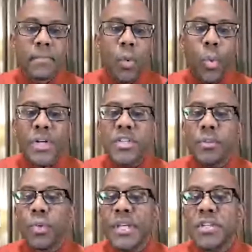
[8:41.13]
What are some
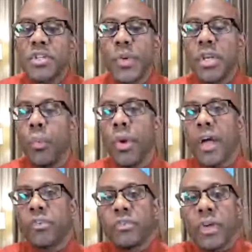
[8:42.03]
reasons we don't want to
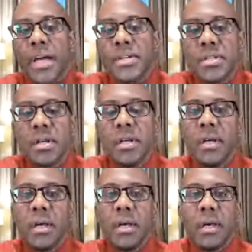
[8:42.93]
exercise?
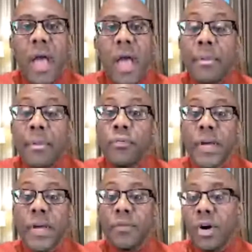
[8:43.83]
I'm afraid
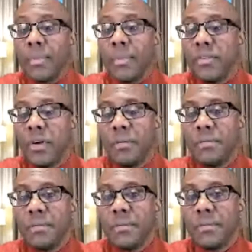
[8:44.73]
of hurting myself.
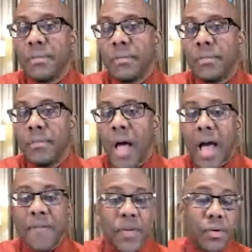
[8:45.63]
I
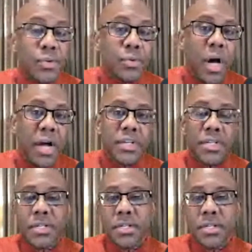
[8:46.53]
feel too conscious.